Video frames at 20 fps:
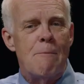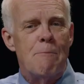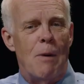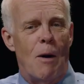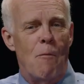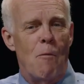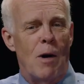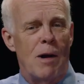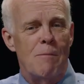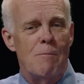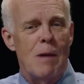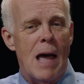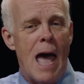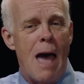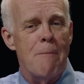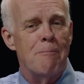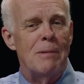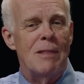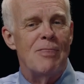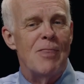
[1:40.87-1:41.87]
But what
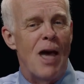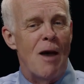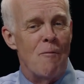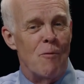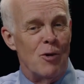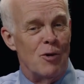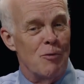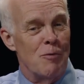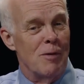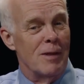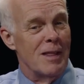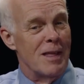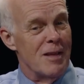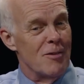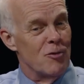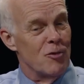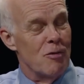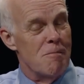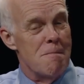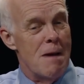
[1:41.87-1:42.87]
happened that was really
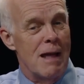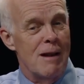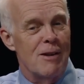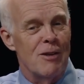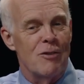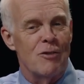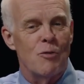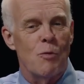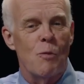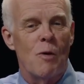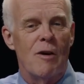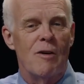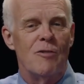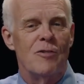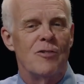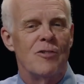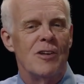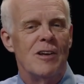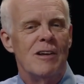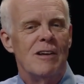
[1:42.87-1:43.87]
tremendous
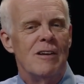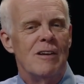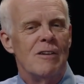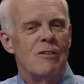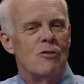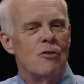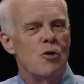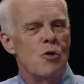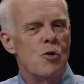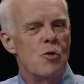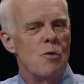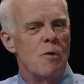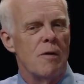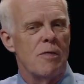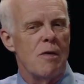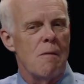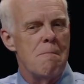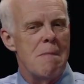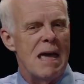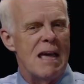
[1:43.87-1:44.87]
was 2 of
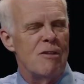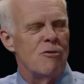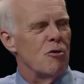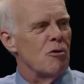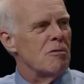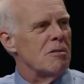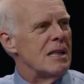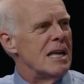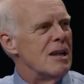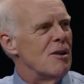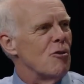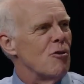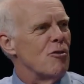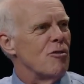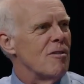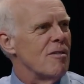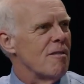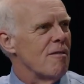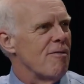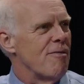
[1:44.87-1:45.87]
the major leaders
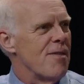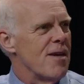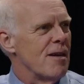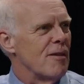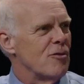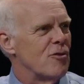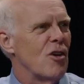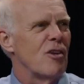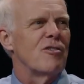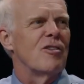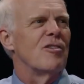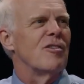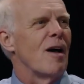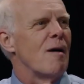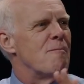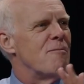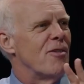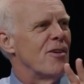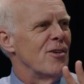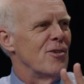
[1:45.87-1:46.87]
in the field, just as
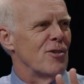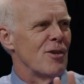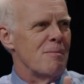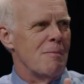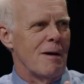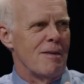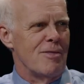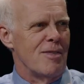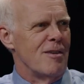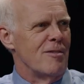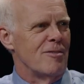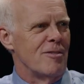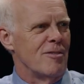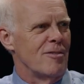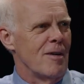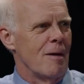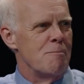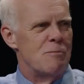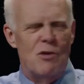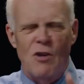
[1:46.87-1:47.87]
I'm finishing my thesis
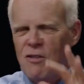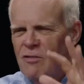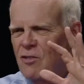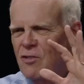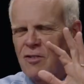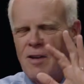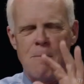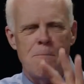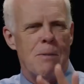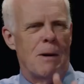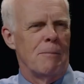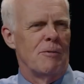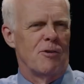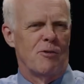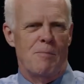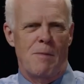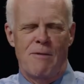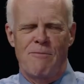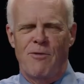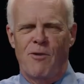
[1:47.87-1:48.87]
up, just as I published
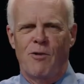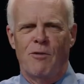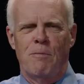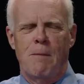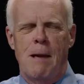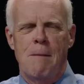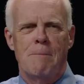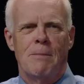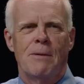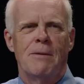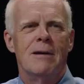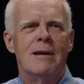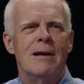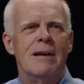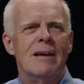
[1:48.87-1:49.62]
my first paper,